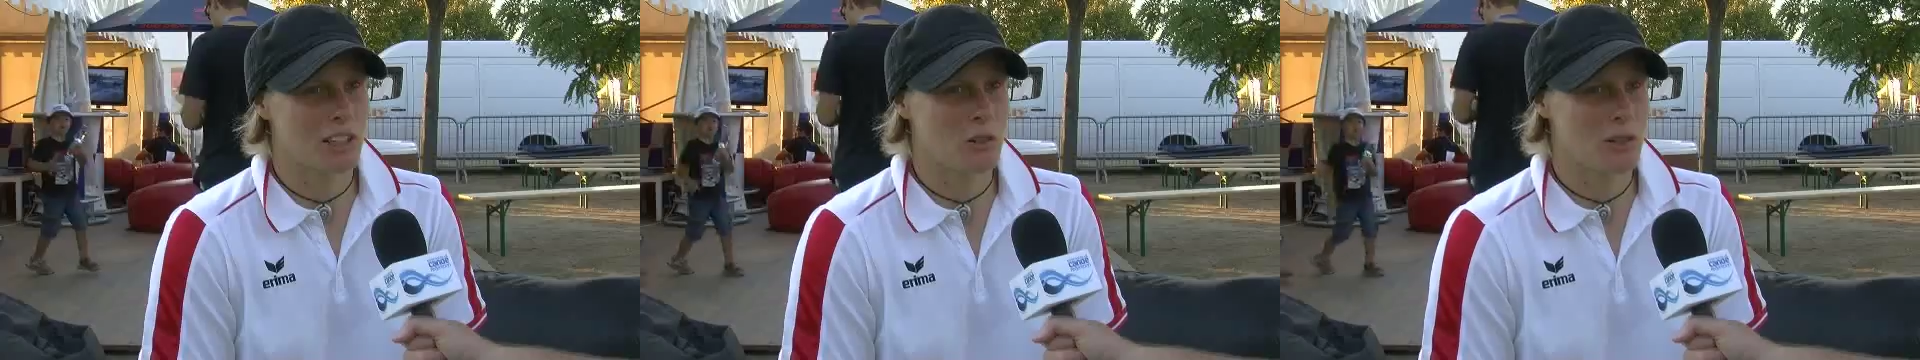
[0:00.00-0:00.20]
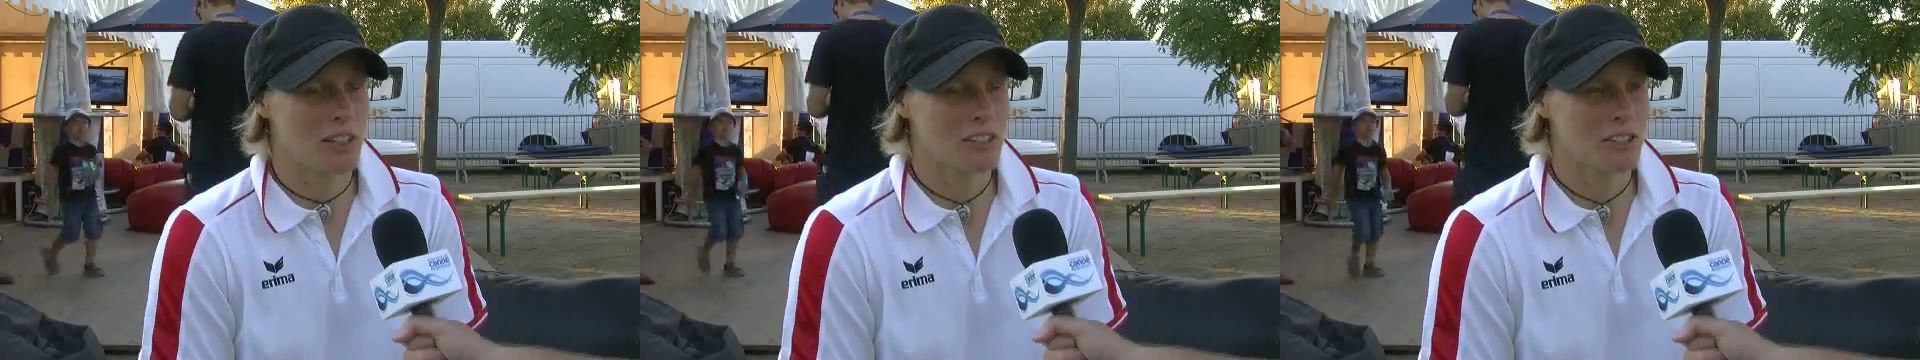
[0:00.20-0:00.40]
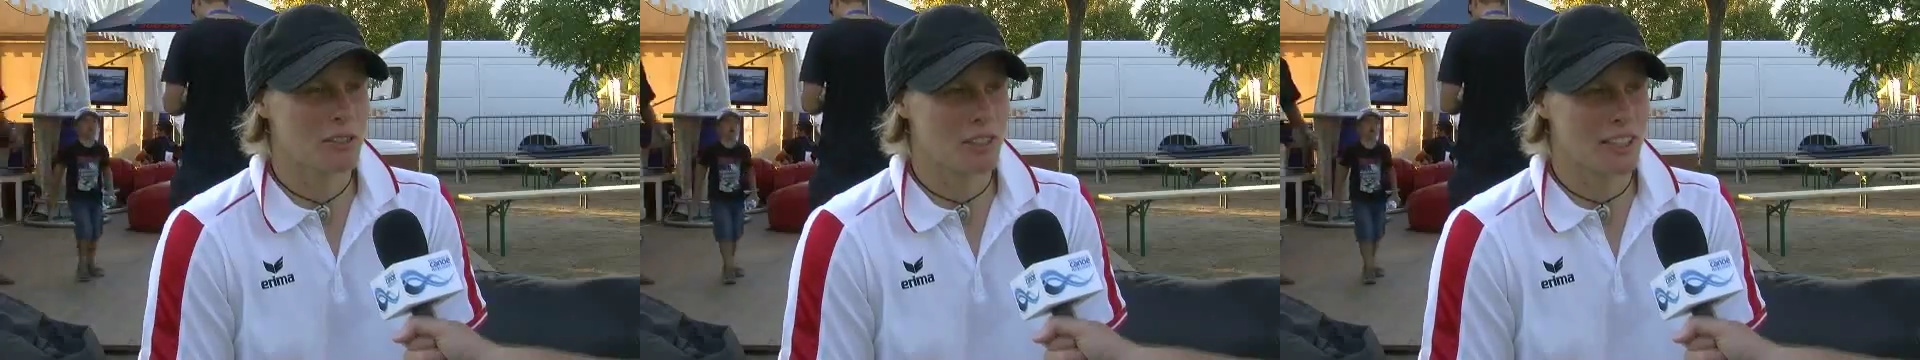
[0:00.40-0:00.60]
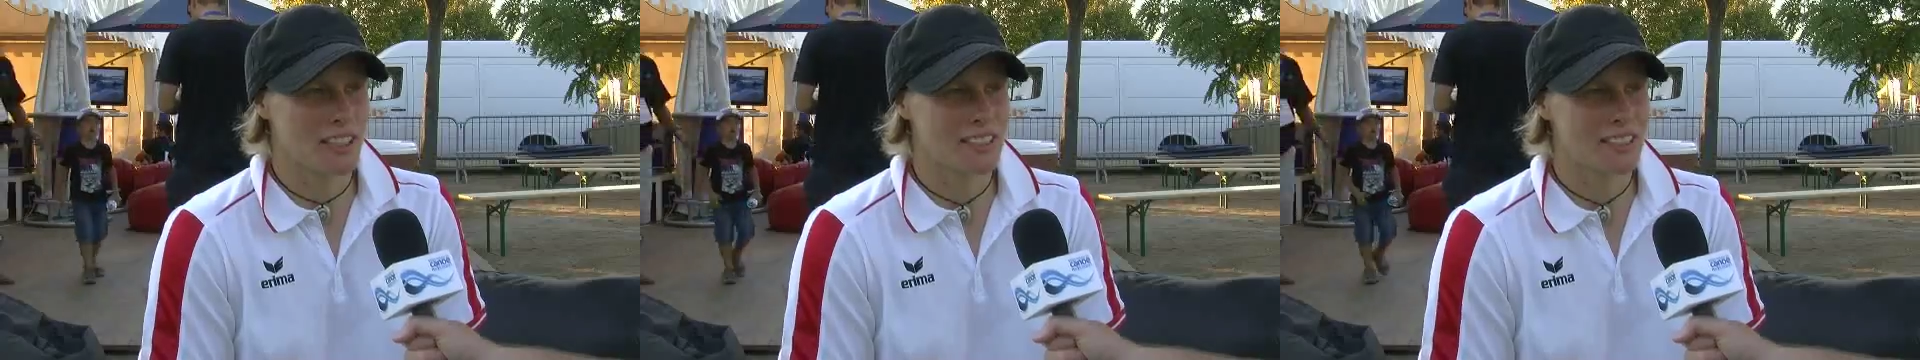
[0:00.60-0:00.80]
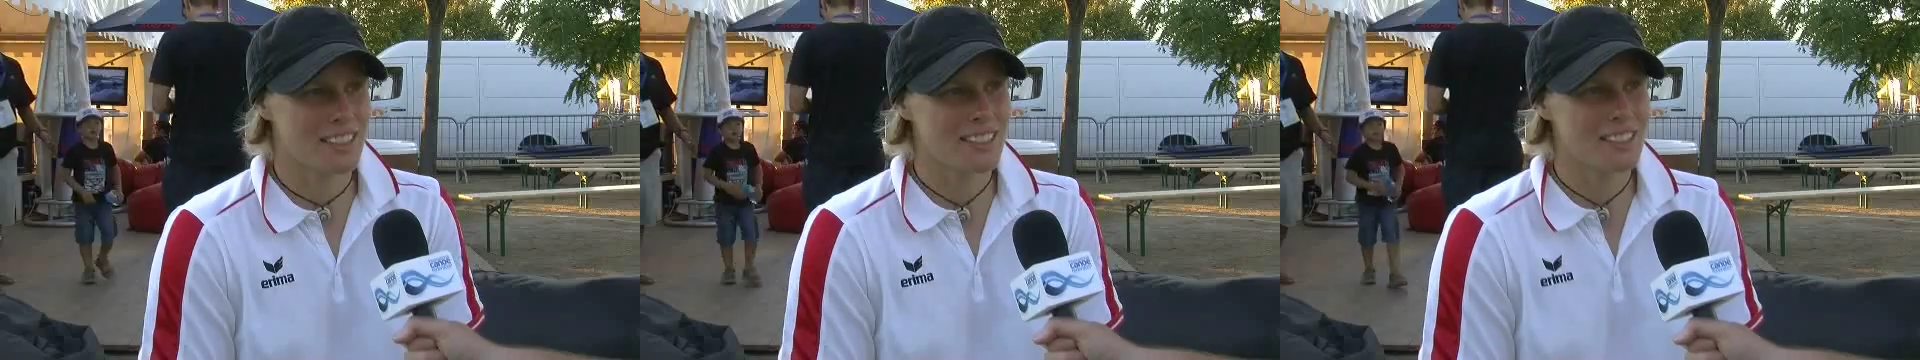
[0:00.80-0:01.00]
go into
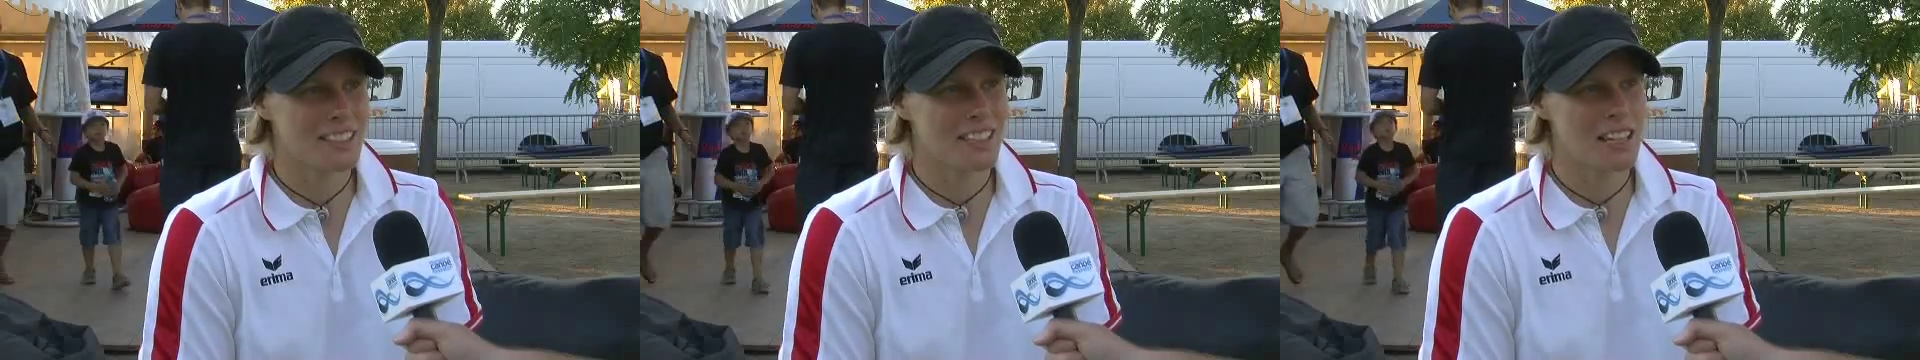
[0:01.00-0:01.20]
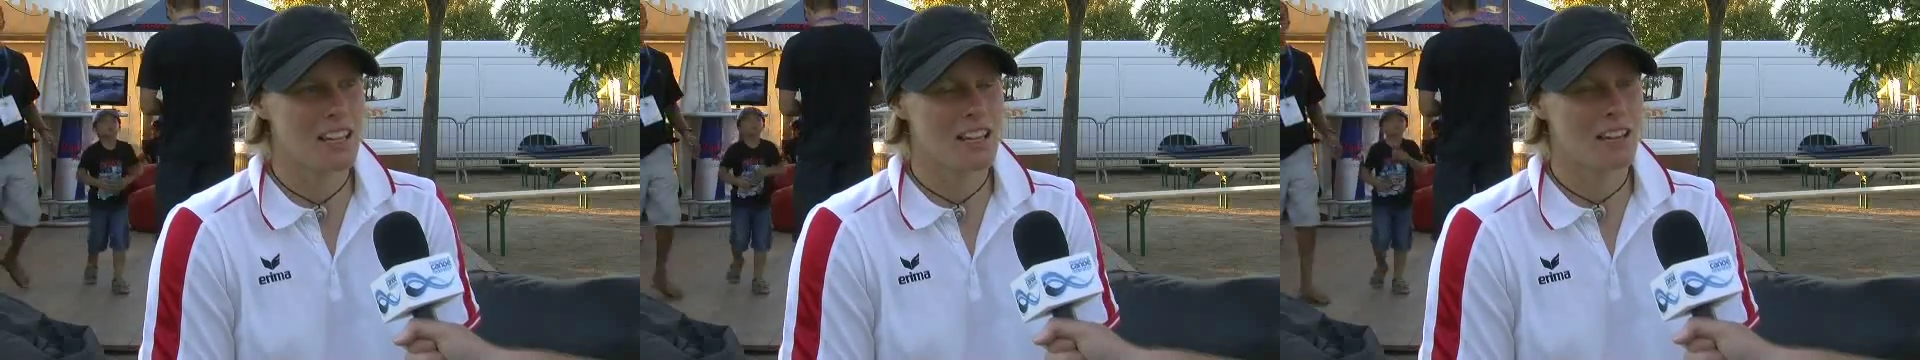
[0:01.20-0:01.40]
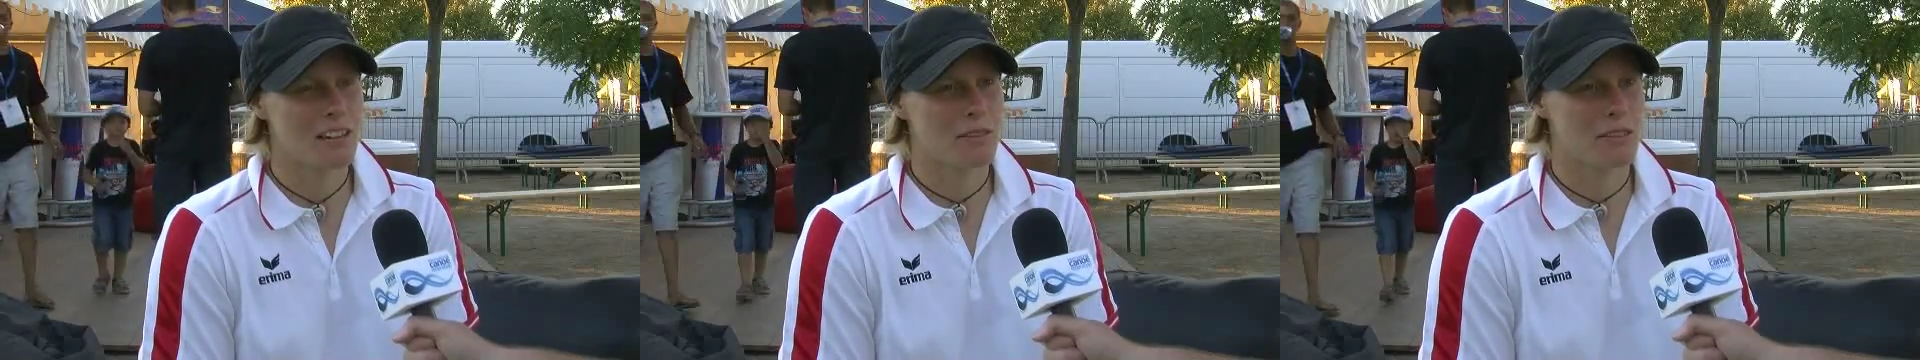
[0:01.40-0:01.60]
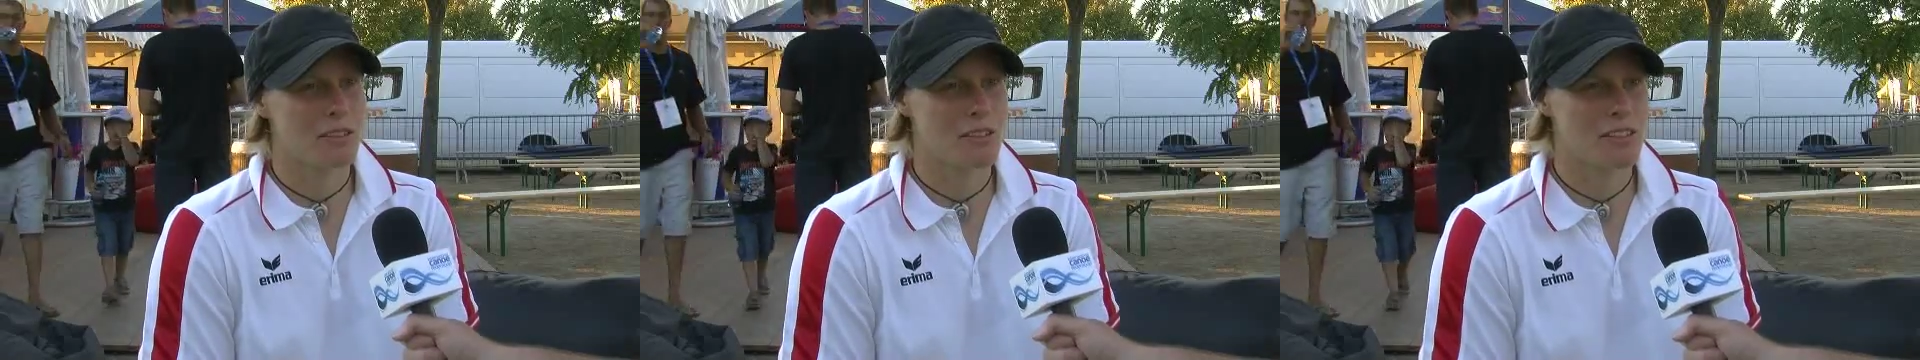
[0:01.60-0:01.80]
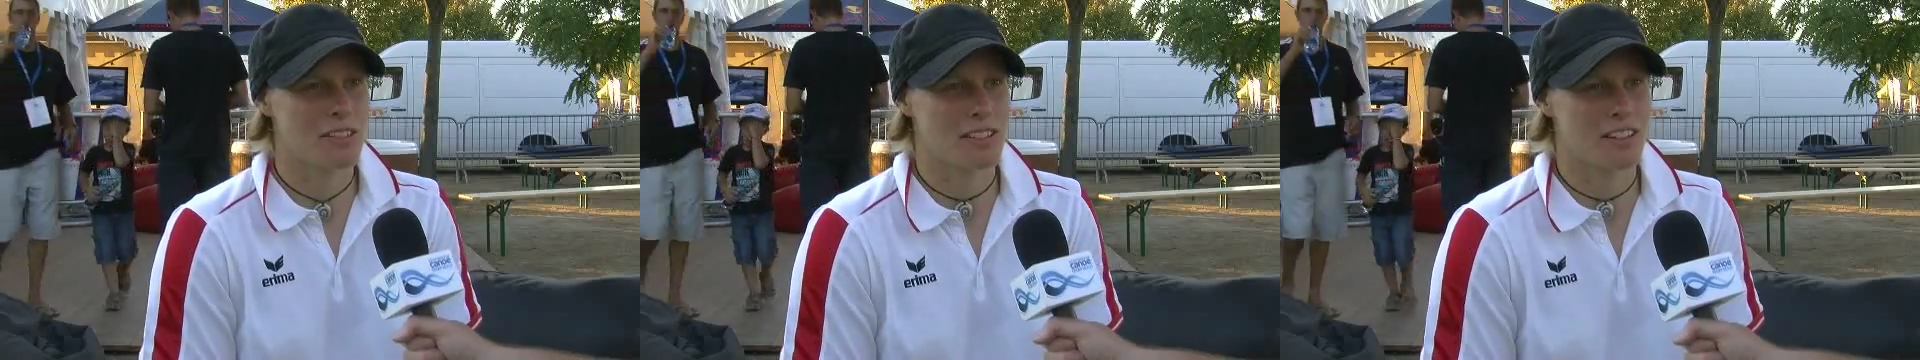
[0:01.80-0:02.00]
races
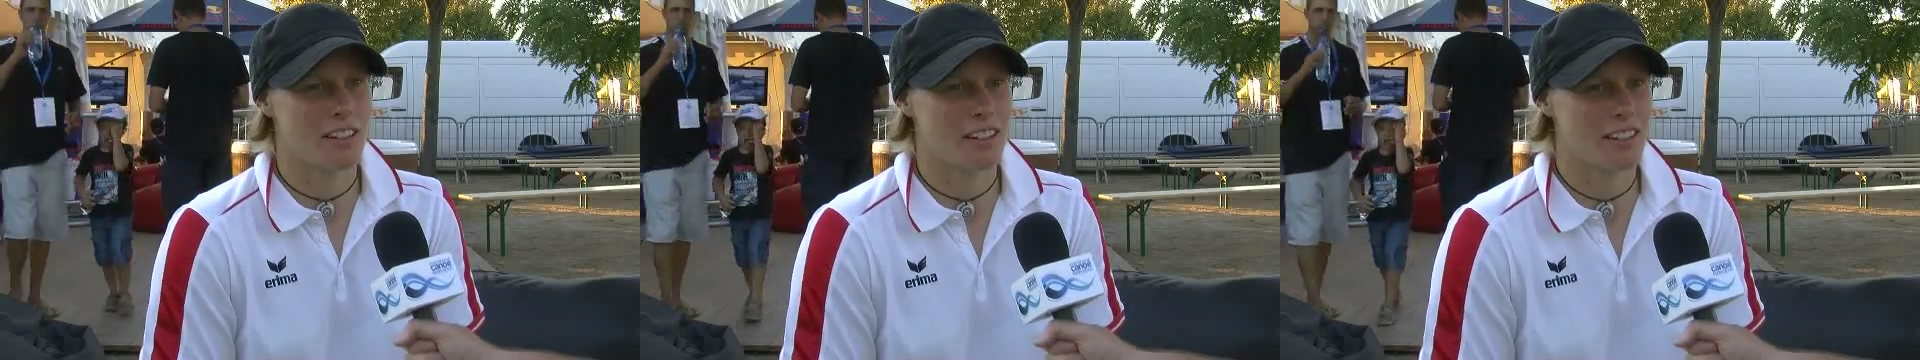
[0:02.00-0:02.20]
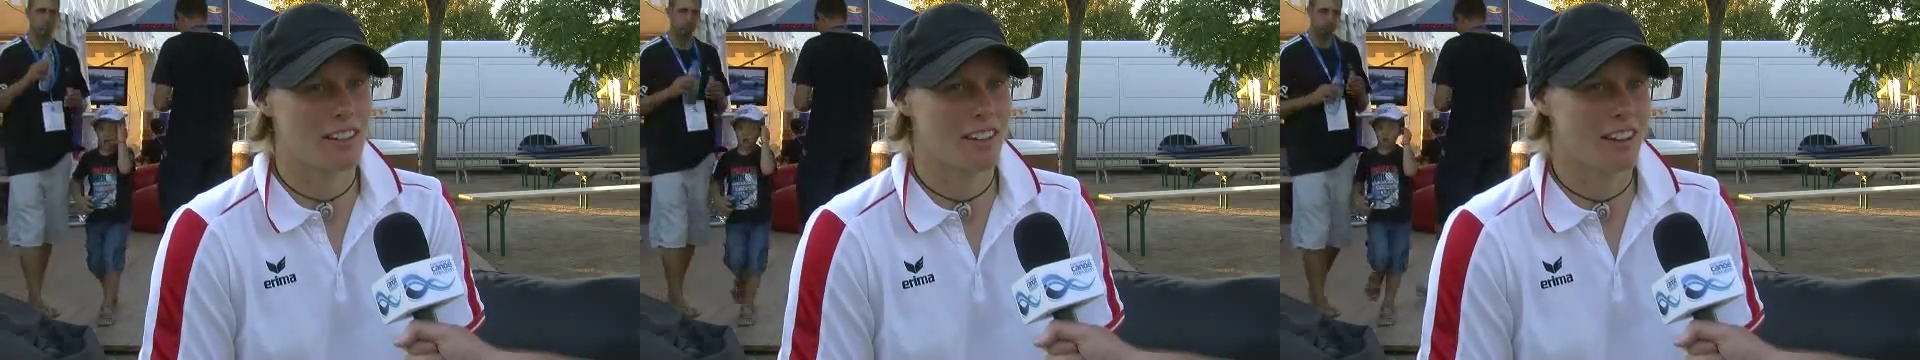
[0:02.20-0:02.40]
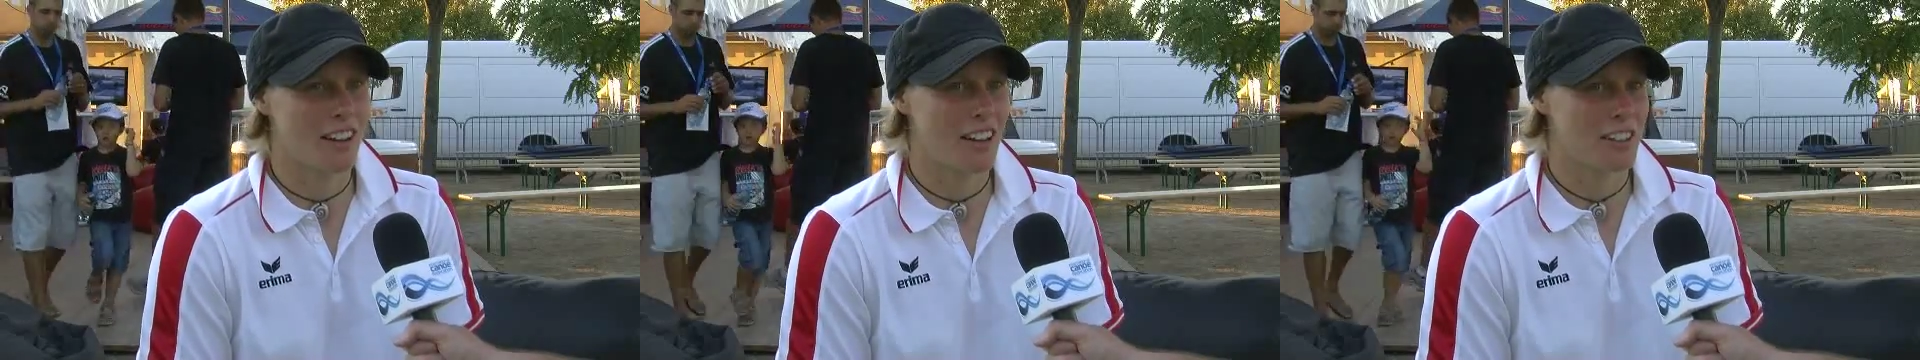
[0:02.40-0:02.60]
because uh,